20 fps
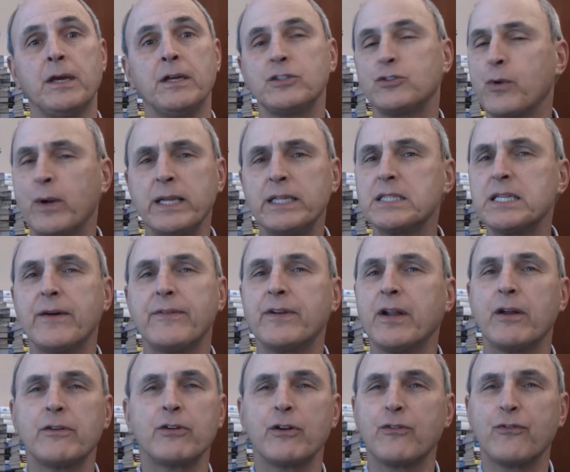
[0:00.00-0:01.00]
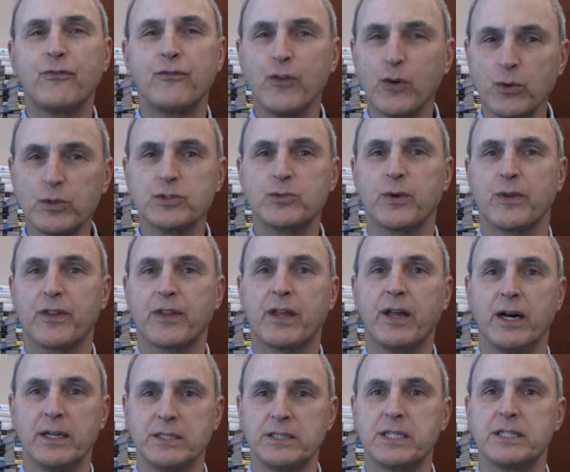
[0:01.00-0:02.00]
2,700 fools with
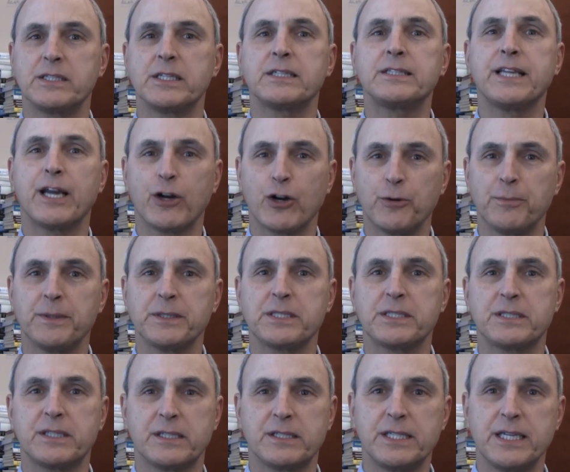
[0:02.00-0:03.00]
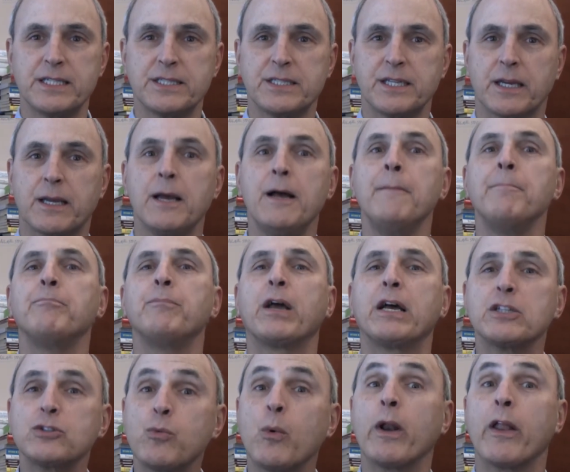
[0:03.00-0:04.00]
guns is a terrible statistic
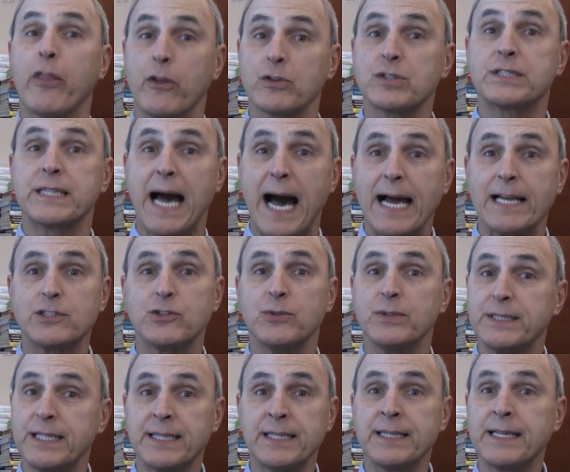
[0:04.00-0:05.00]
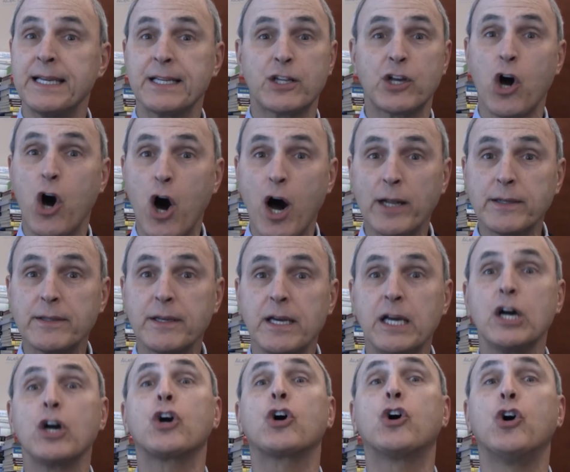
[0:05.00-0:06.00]
because one of those guys who didn't get caught
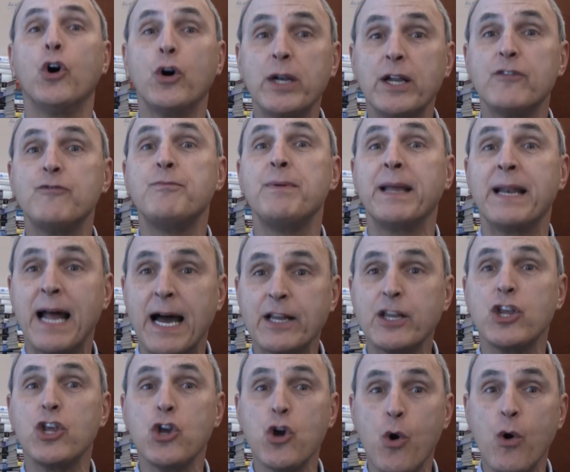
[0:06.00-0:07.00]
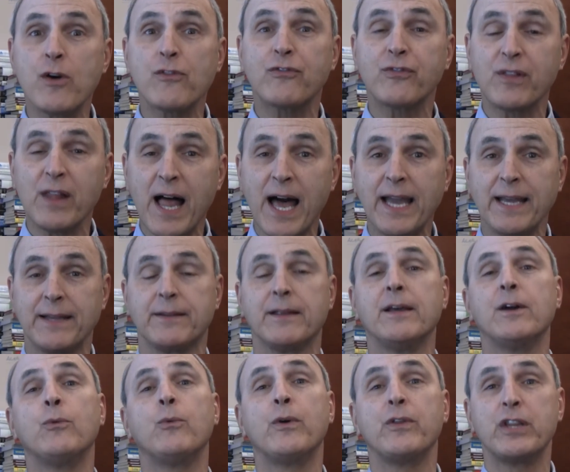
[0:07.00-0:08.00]
could have been on your flight
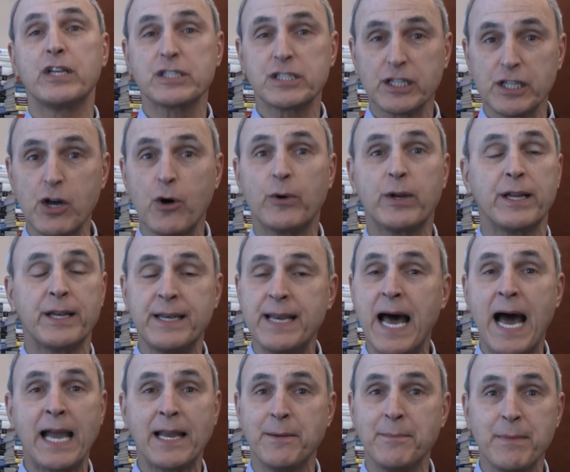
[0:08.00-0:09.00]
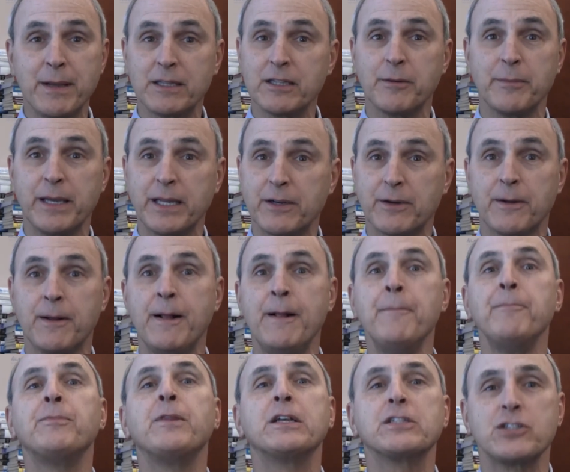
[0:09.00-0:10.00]
with his loaded
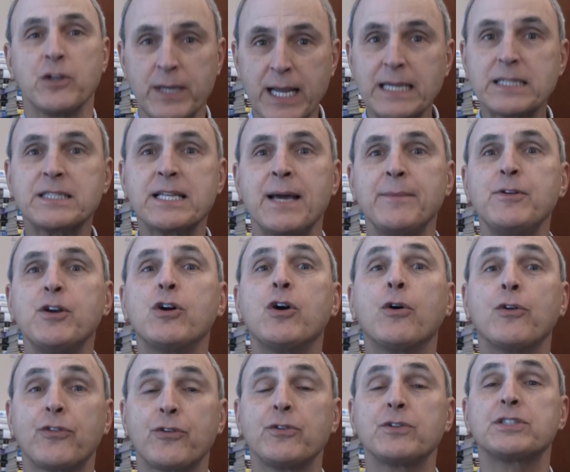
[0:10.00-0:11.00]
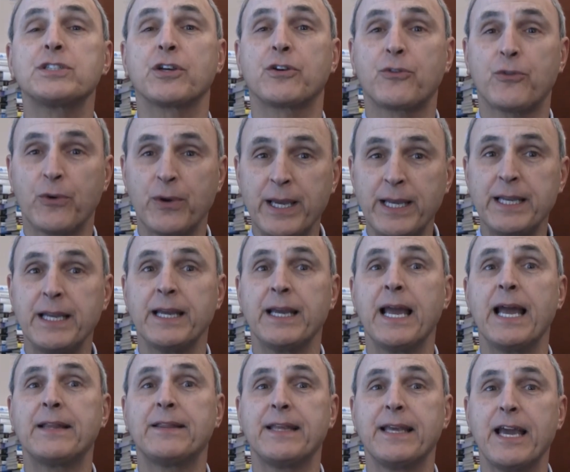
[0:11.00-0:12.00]
9mm. So next time you go through
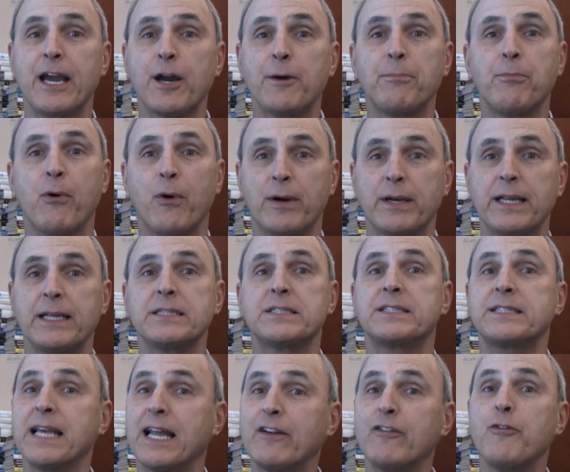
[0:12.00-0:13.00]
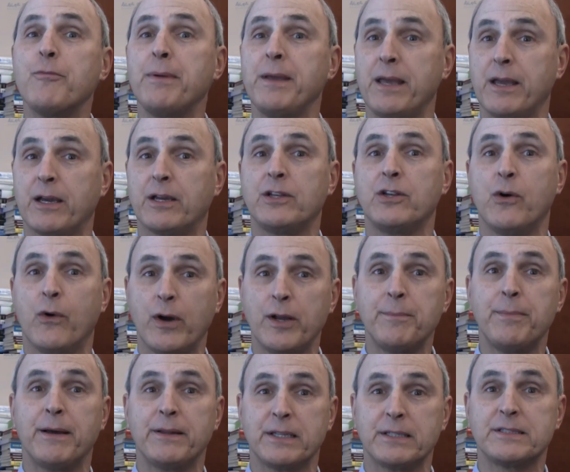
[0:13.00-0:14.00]
screening at the airport, instead of being
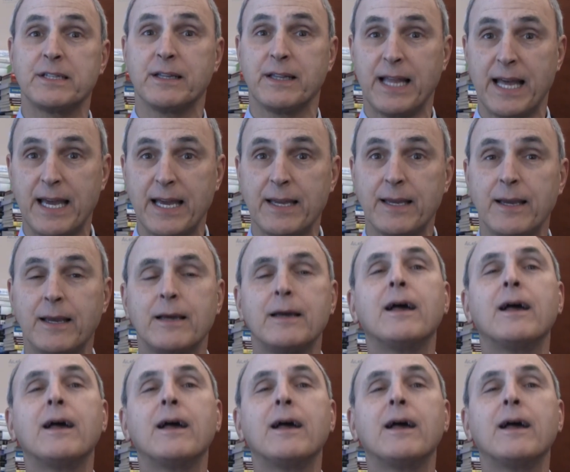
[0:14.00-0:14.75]
annoyed by the delay,